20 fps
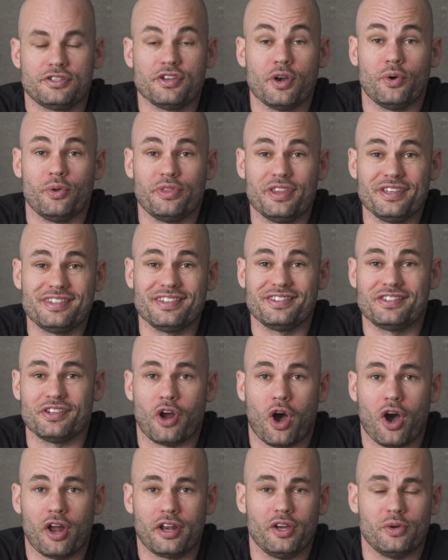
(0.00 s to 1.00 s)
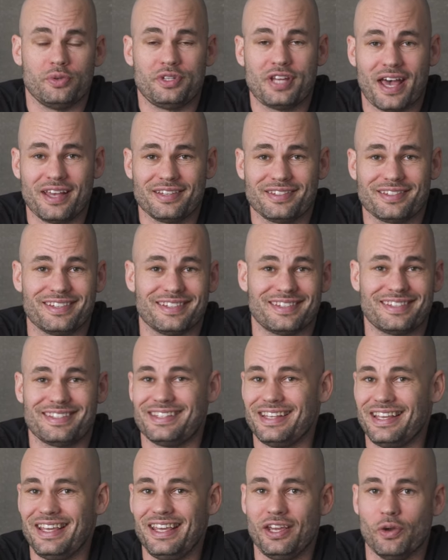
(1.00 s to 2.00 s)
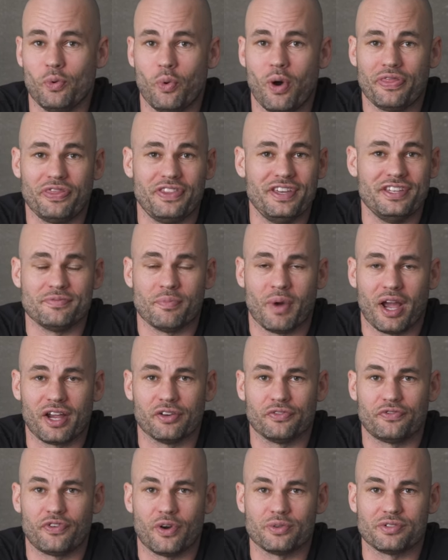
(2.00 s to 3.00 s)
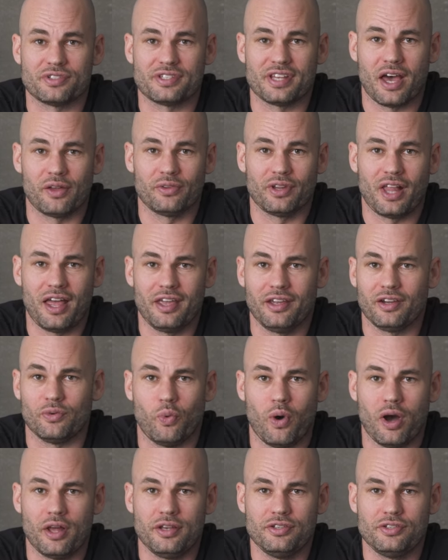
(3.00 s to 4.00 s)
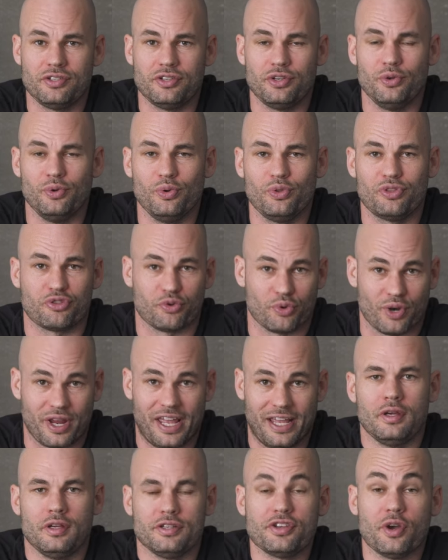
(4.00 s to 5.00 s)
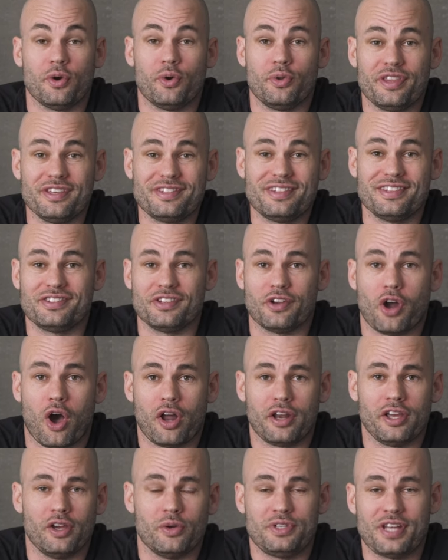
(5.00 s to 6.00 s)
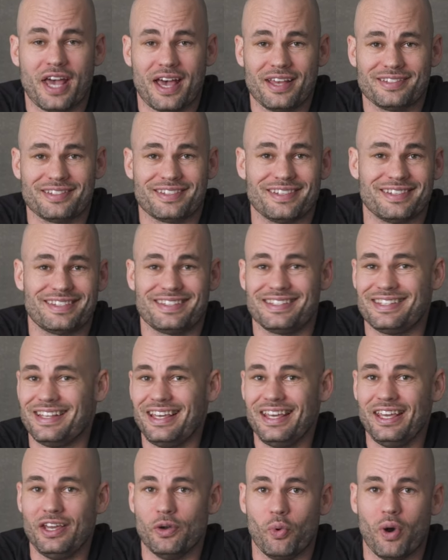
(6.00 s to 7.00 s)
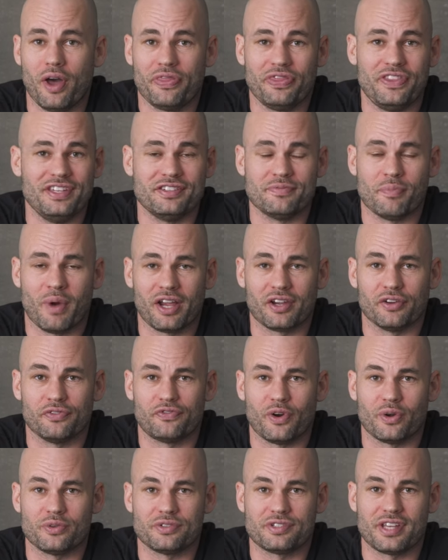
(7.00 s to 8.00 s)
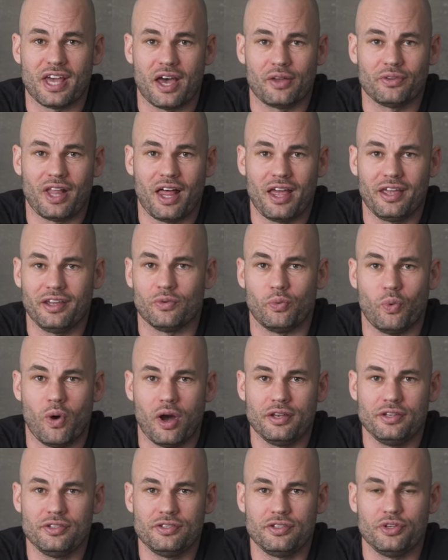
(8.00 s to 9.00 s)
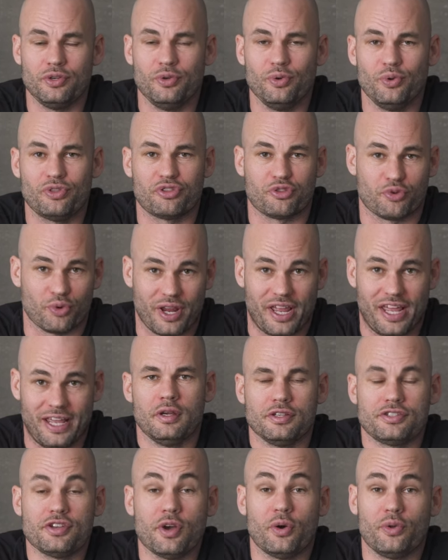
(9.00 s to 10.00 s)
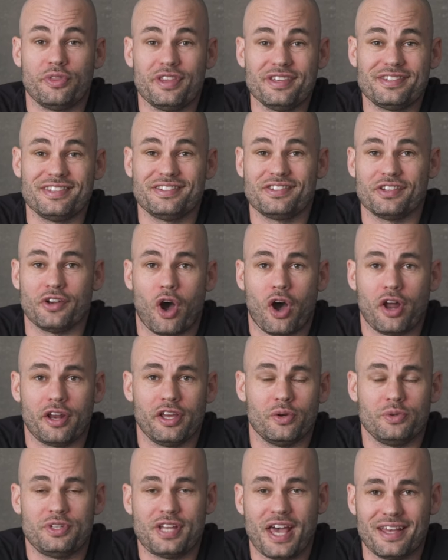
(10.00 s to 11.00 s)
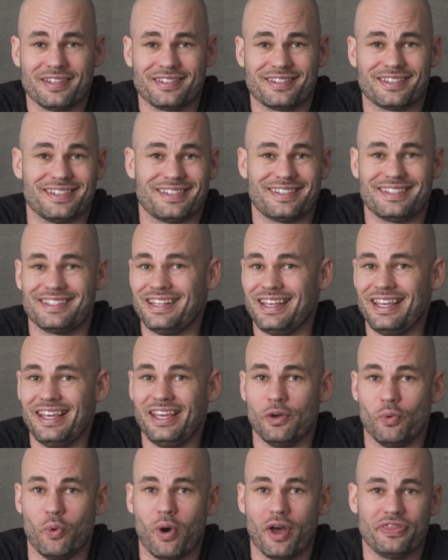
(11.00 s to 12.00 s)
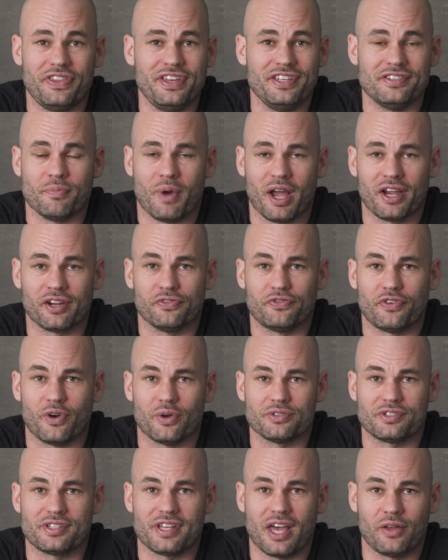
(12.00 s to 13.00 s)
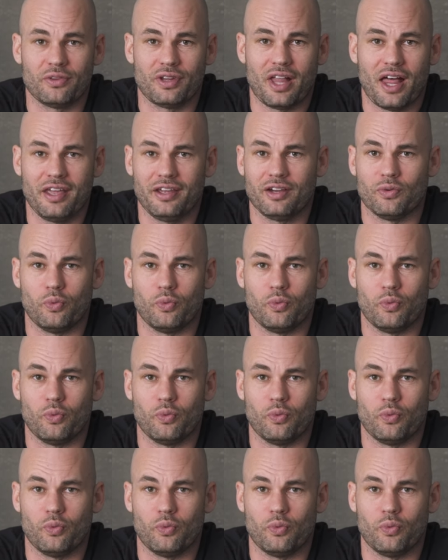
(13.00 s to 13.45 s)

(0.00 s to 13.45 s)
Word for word: So this is an audio test to see what these microphones sound like. One, two, three. So this is an audio test to see what these microphones sound like. One, two, three. So this is an audio test to see what these microphones sound like.